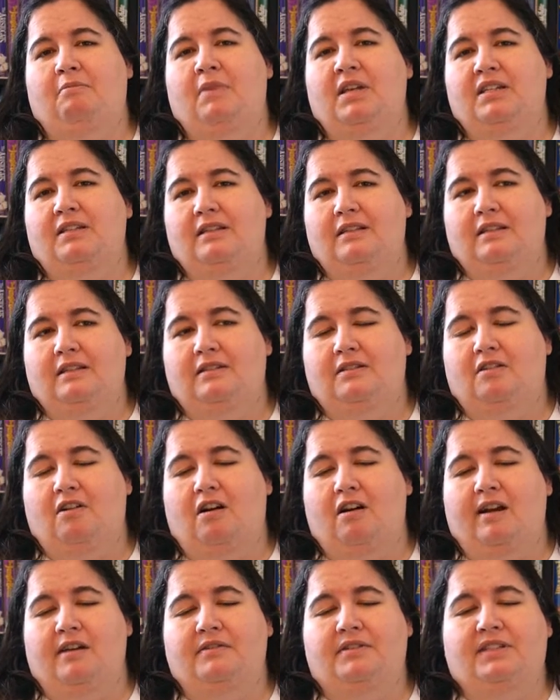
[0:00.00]
misses his
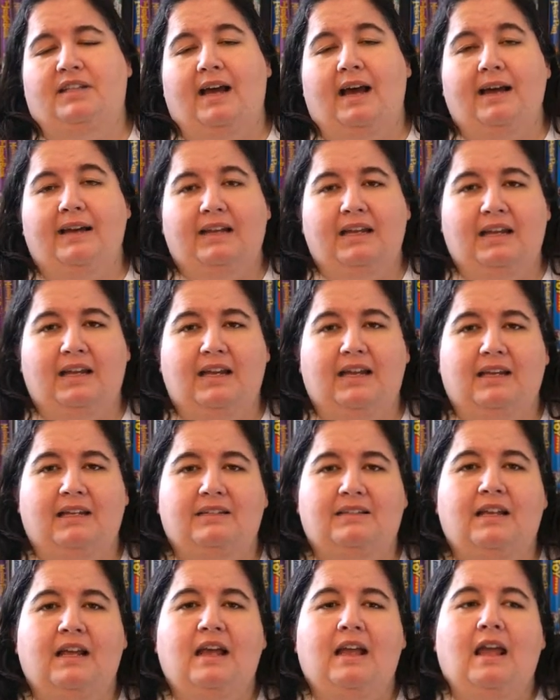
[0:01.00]
dog, how sad he
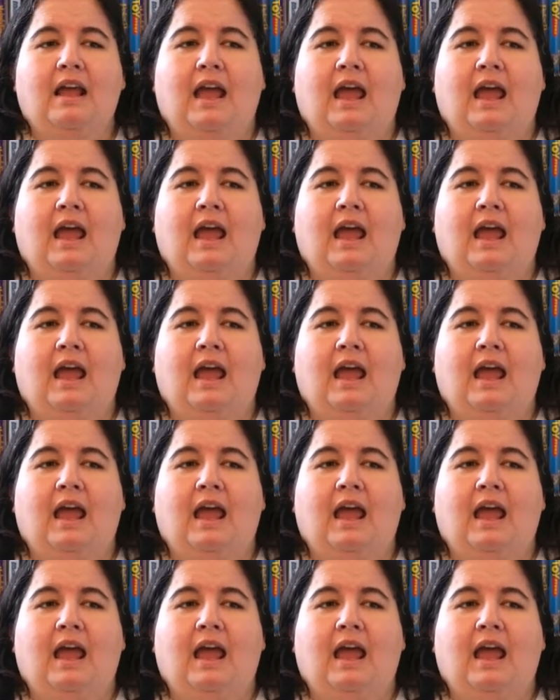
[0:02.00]
is.